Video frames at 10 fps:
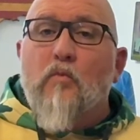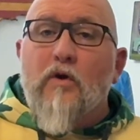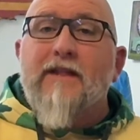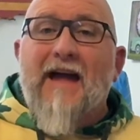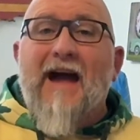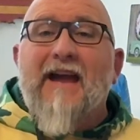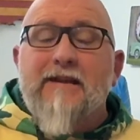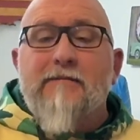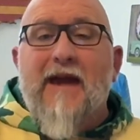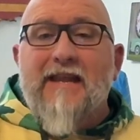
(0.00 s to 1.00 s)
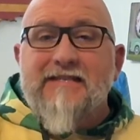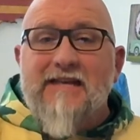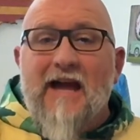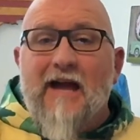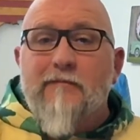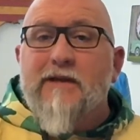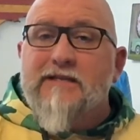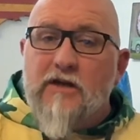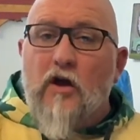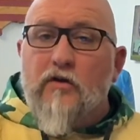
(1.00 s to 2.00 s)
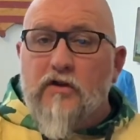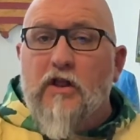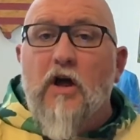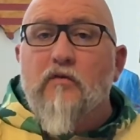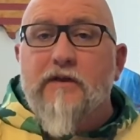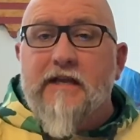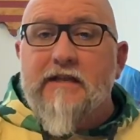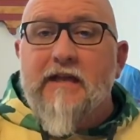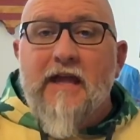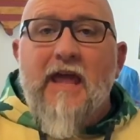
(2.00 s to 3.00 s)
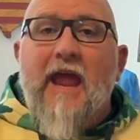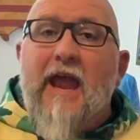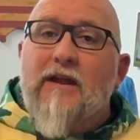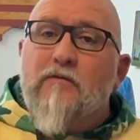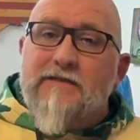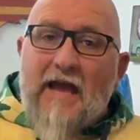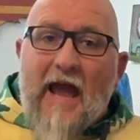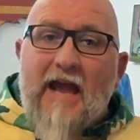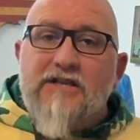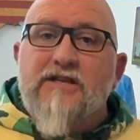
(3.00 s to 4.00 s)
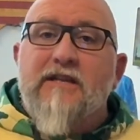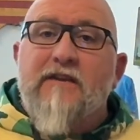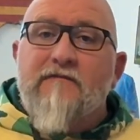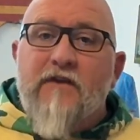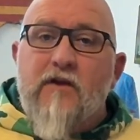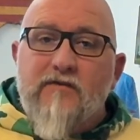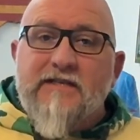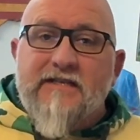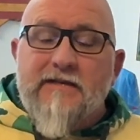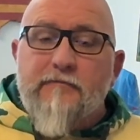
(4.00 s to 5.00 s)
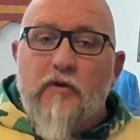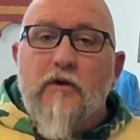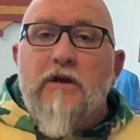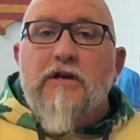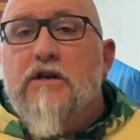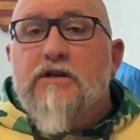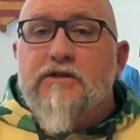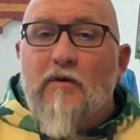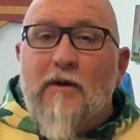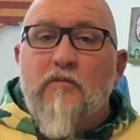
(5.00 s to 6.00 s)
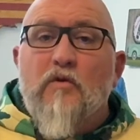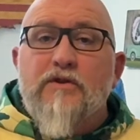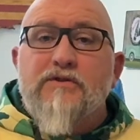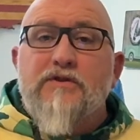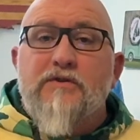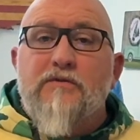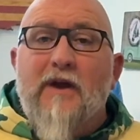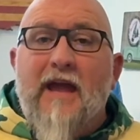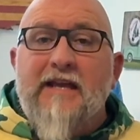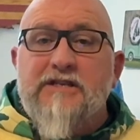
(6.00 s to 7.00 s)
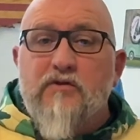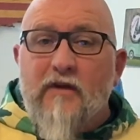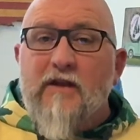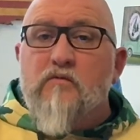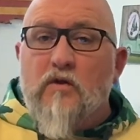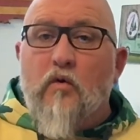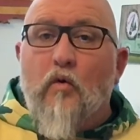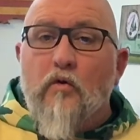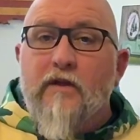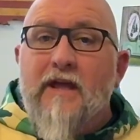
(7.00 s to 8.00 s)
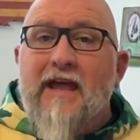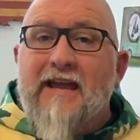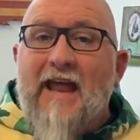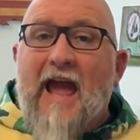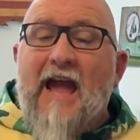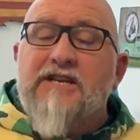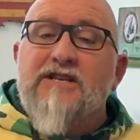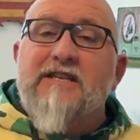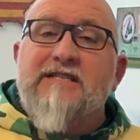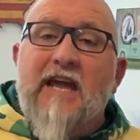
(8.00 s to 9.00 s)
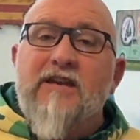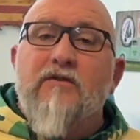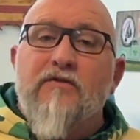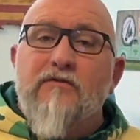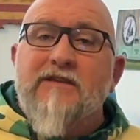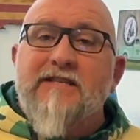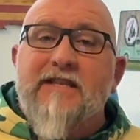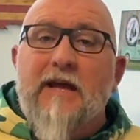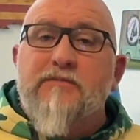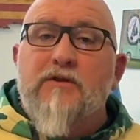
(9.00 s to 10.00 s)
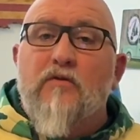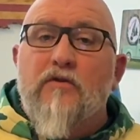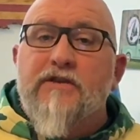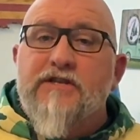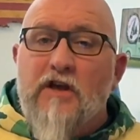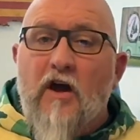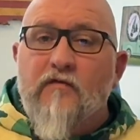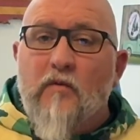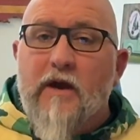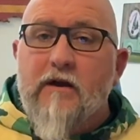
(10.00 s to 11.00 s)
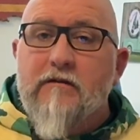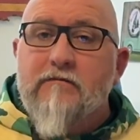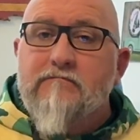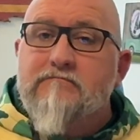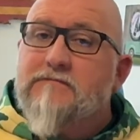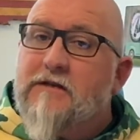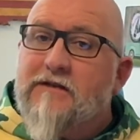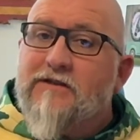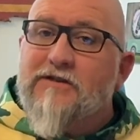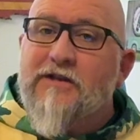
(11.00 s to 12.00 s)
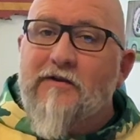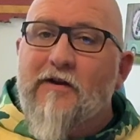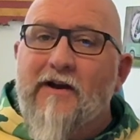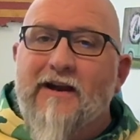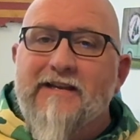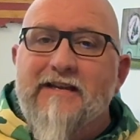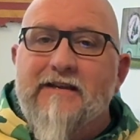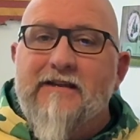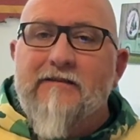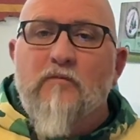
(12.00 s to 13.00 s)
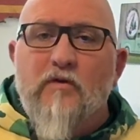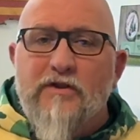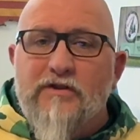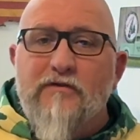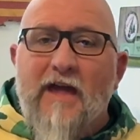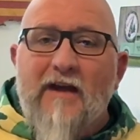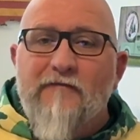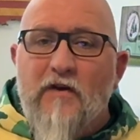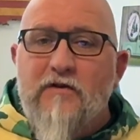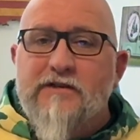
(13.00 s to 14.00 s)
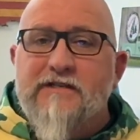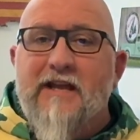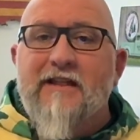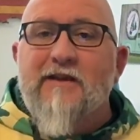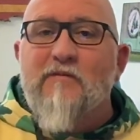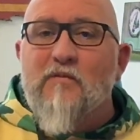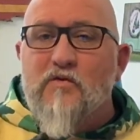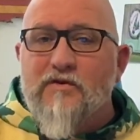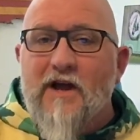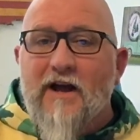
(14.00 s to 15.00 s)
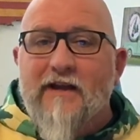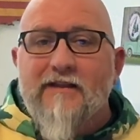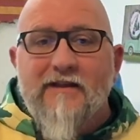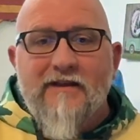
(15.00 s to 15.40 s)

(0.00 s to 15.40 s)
one item at a time? It's called cloning, and it was actually very simple. So I'm going to do a screen record and actually take you through the steps on the software to show you how I did it. And we're going to do that first, and then when we're done,